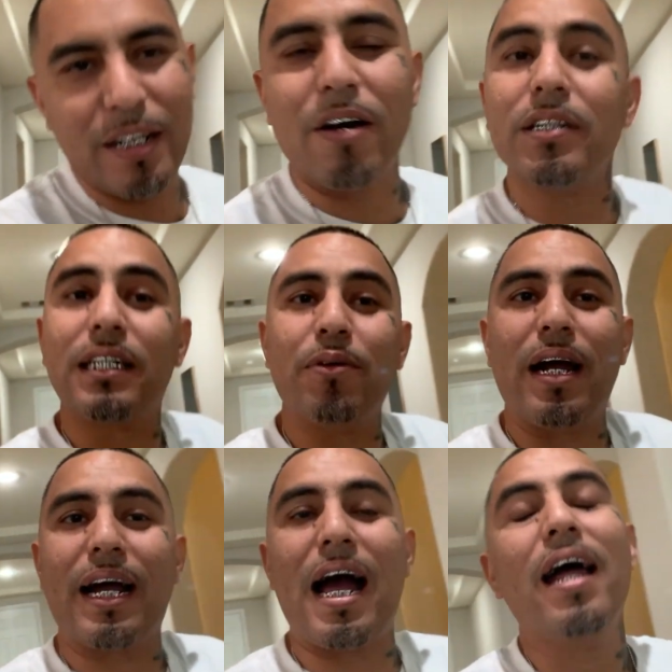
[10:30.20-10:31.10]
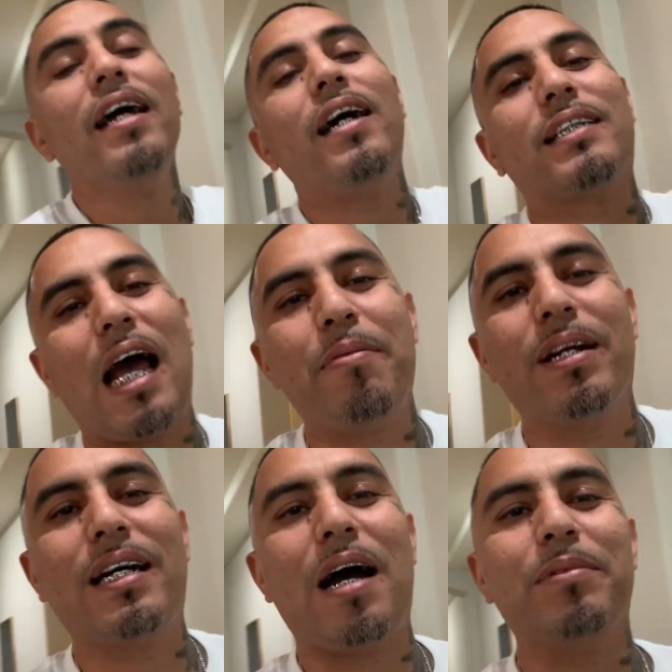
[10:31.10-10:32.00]
Y'all want to see what I got? Y'all type in
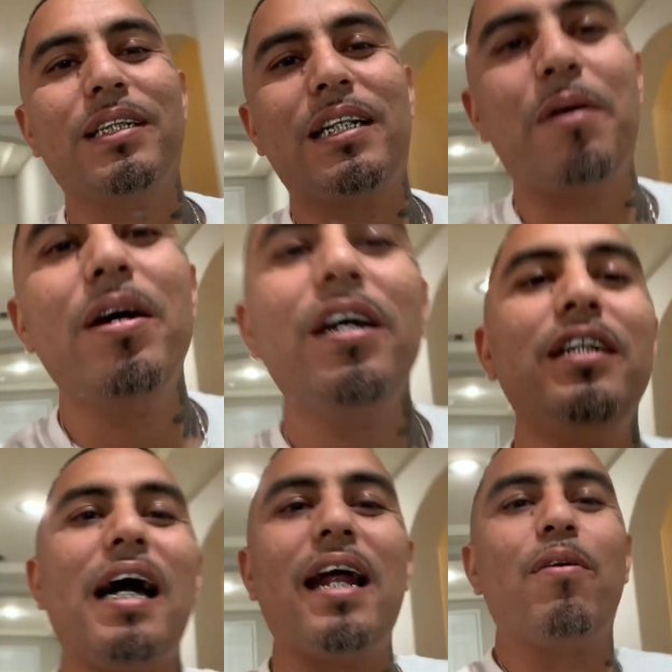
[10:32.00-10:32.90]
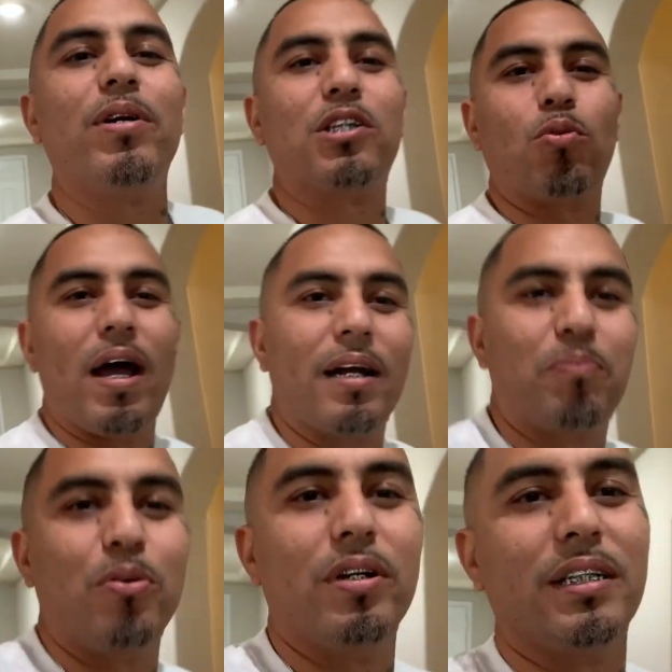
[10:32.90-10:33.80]
the comments and tell me. You got to have real swag to
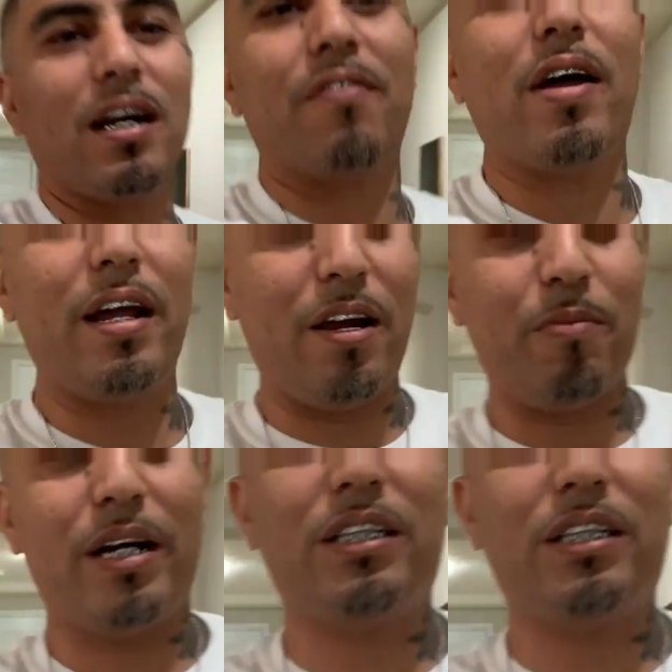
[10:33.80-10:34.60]
pull this off right here, man.